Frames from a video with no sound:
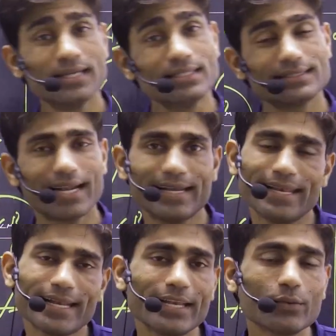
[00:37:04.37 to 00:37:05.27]
that
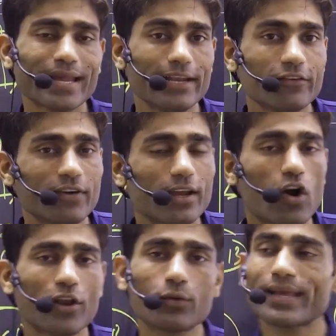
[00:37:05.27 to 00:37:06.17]
directly you can define,
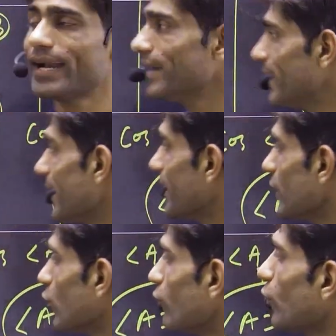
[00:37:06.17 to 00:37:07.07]
or you can directly
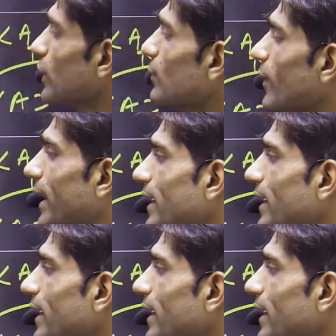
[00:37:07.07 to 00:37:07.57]
go for the finding